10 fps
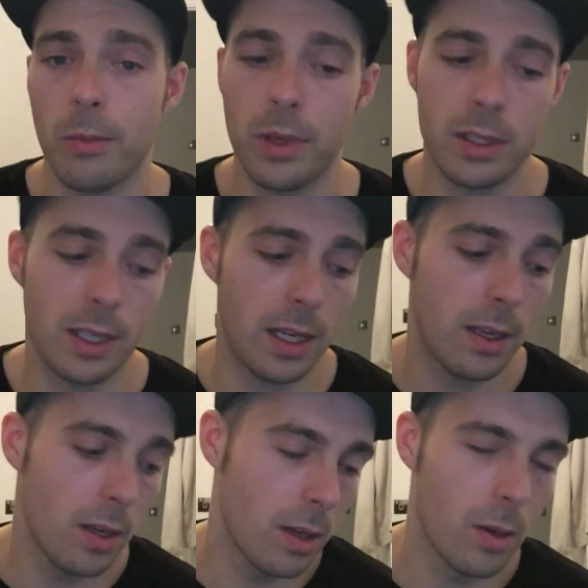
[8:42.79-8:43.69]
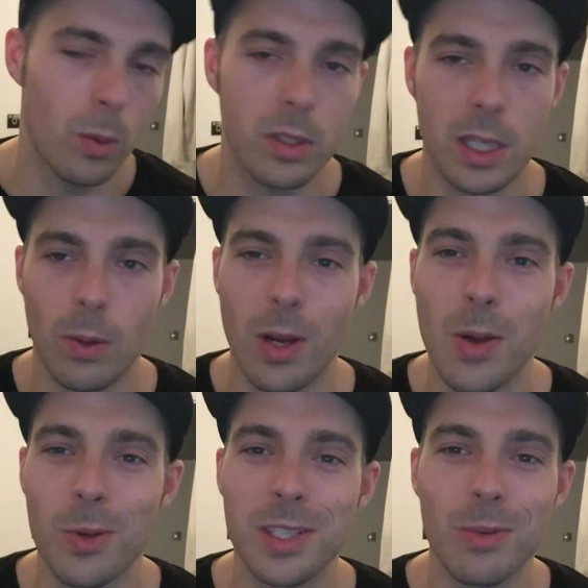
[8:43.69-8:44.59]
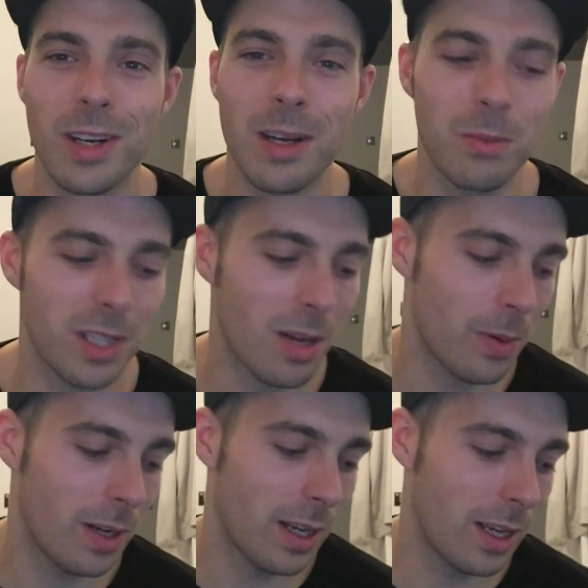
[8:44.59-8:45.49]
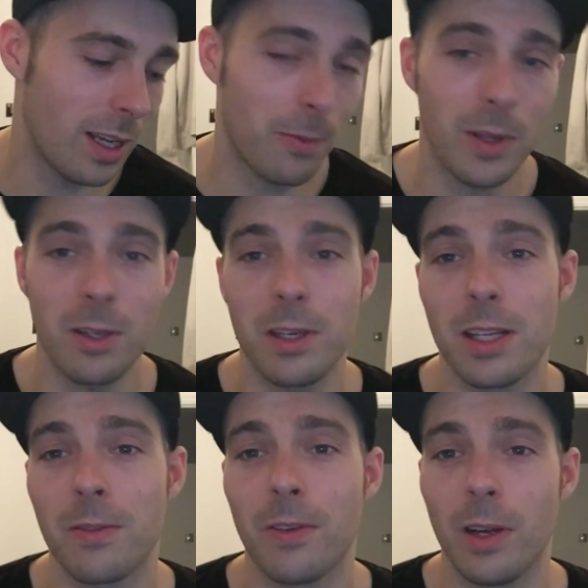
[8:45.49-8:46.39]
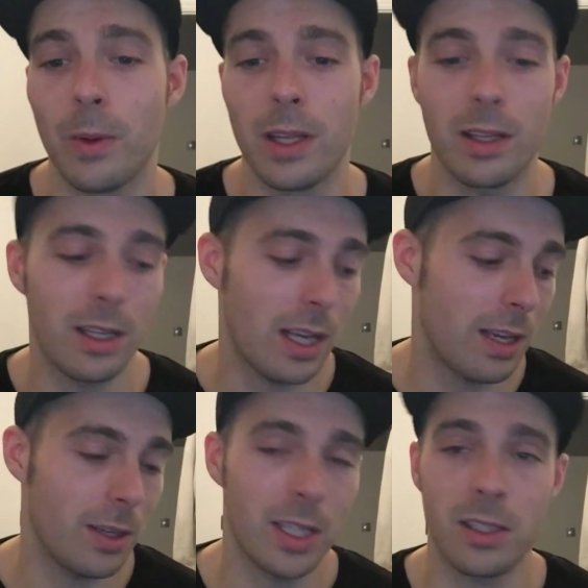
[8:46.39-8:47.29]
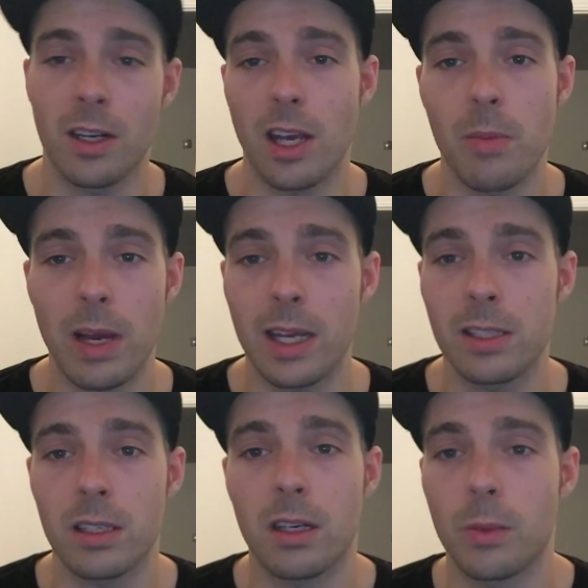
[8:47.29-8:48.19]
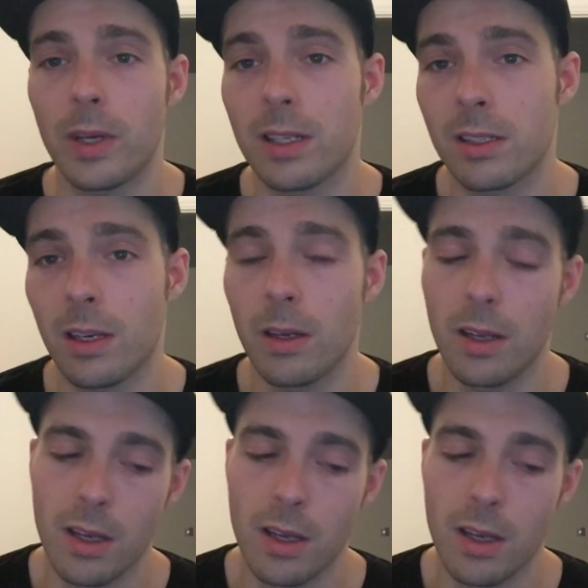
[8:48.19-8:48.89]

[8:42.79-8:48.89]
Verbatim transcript: But uh, we'll see what we'll see what comes up, and uh, if we do get the following, then yeah, it's going to go back into hardware. So